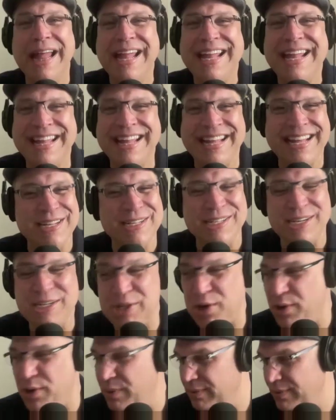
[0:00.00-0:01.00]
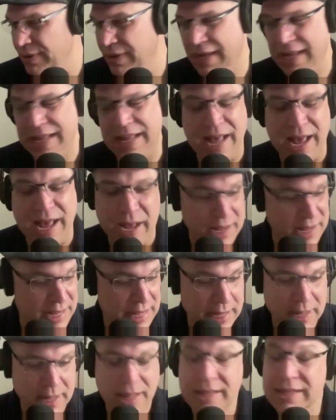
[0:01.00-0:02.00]
is just
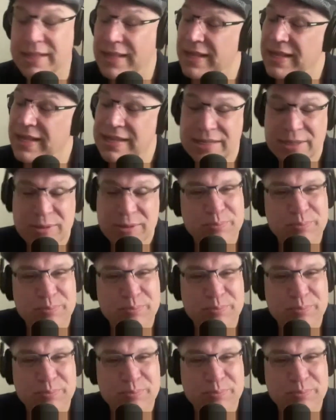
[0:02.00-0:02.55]
knowing everybody.